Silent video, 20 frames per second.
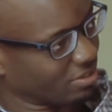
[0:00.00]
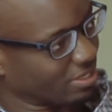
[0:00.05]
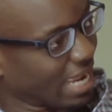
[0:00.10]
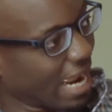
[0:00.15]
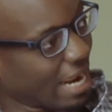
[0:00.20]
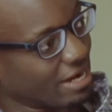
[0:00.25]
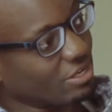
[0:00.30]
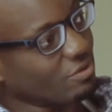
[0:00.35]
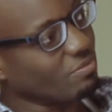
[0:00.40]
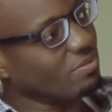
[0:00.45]
at
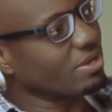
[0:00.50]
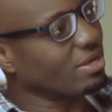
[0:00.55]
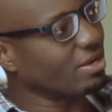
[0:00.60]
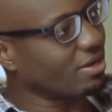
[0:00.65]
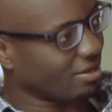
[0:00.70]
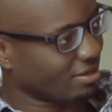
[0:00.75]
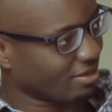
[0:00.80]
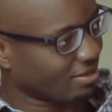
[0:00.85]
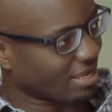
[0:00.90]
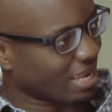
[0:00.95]
the beginning.
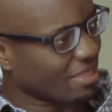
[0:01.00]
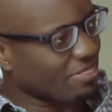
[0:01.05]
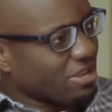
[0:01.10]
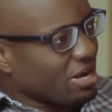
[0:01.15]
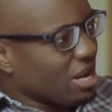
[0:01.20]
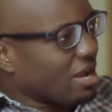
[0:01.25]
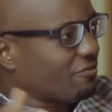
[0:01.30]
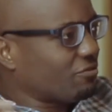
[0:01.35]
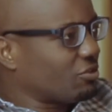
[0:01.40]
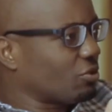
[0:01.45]
And then
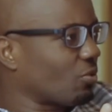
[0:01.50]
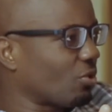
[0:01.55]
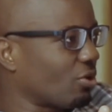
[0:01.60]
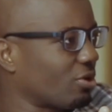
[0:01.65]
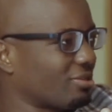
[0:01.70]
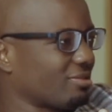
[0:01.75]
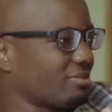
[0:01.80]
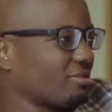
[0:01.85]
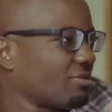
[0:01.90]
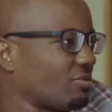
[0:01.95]

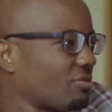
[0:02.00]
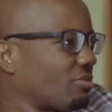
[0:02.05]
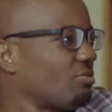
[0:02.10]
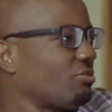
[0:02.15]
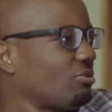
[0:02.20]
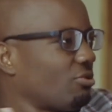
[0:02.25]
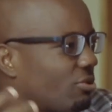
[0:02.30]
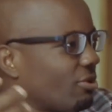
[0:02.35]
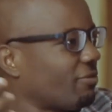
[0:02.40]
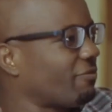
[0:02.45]
afterwards,
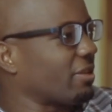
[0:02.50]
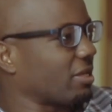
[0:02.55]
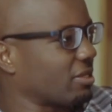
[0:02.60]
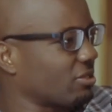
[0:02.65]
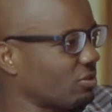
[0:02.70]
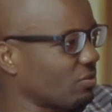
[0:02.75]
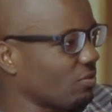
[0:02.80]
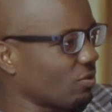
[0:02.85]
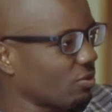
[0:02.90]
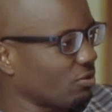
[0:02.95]
you're
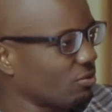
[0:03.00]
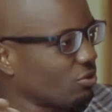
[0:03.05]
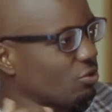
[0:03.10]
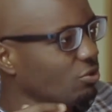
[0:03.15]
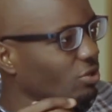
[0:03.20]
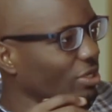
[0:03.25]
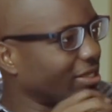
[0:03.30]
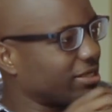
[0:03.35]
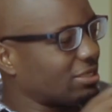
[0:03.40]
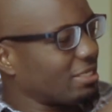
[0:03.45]
flexible.
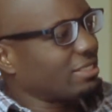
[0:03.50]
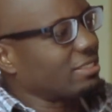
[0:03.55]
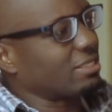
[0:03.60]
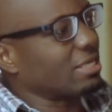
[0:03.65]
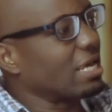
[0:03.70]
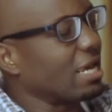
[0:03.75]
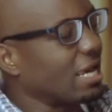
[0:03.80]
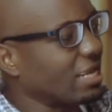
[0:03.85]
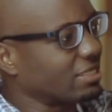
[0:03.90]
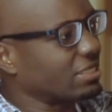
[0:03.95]

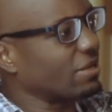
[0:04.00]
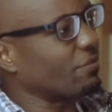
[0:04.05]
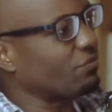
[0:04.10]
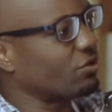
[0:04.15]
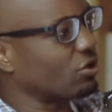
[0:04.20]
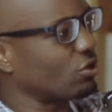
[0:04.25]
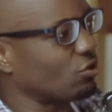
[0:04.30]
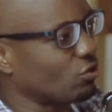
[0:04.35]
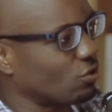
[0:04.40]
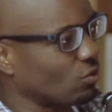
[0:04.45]
It's something
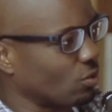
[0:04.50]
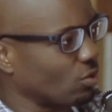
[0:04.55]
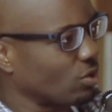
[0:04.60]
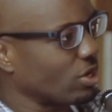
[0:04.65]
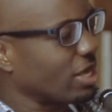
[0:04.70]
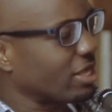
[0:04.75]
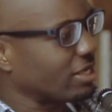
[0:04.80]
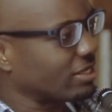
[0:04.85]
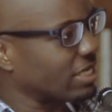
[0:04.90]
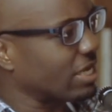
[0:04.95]
you do.
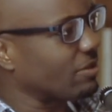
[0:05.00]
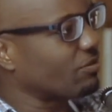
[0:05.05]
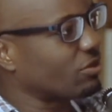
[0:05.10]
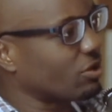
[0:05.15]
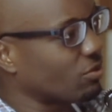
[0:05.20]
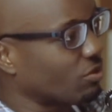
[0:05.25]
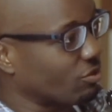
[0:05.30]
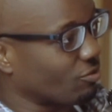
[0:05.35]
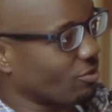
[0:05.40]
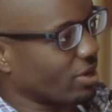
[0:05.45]
Same thing
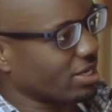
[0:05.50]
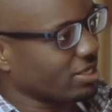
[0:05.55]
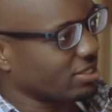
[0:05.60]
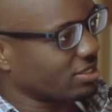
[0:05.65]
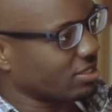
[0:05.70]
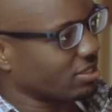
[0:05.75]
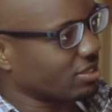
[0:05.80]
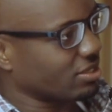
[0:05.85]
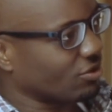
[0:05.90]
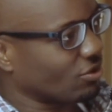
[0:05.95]
with writing.
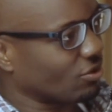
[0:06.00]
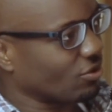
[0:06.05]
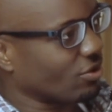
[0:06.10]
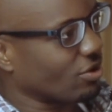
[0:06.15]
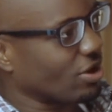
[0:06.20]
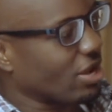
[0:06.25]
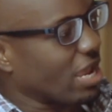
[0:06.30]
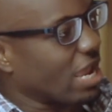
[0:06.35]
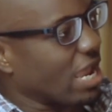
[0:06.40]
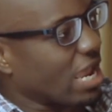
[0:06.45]

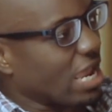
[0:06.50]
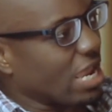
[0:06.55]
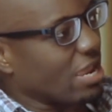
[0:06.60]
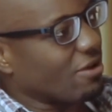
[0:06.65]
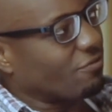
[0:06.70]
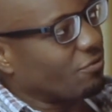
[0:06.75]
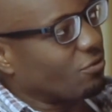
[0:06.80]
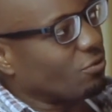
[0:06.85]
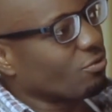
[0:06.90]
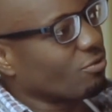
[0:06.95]
If
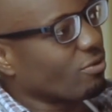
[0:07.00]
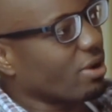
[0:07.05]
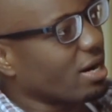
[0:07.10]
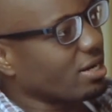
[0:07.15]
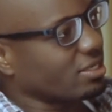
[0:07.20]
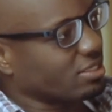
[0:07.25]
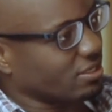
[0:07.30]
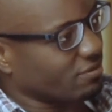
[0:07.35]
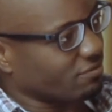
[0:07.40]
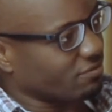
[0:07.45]
you write
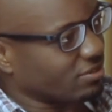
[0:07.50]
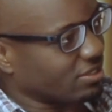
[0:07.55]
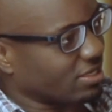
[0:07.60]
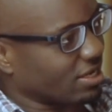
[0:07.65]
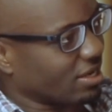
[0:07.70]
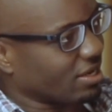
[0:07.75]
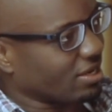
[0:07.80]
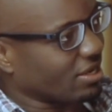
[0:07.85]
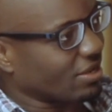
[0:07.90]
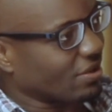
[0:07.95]
every
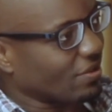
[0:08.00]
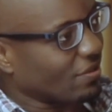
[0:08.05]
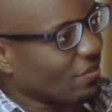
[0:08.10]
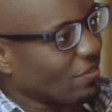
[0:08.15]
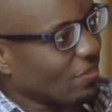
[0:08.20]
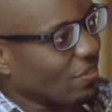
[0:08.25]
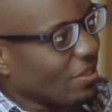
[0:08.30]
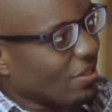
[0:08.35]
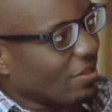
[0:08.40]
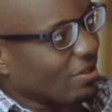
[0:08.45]
day,
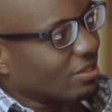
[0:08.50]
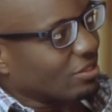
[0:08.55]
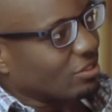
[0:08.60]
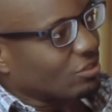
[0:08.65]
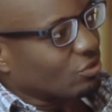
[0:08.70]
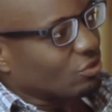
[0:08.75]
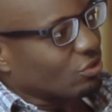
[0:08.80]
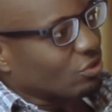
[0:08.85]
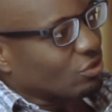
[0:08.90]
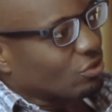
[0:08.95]

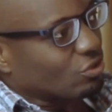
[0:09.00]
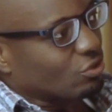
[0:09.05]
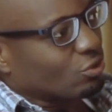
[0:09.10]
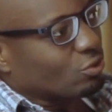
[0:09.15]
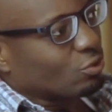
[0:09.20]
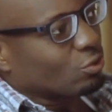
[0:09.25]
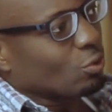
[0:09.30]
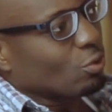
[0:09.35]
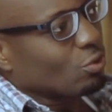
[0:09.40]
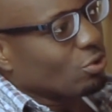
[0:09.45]

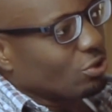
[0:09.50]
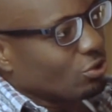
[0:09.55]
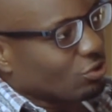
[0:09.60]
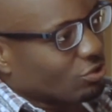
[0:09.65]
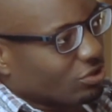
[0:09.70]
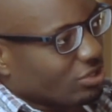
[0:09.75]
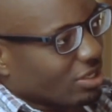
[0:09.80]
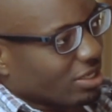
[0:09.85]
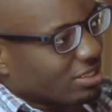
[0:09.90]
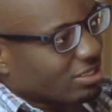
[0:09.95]
soon you
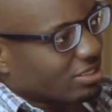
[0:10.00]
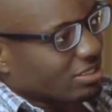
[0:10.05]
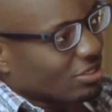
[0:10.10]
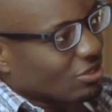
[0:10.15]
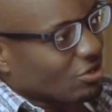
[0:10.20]
start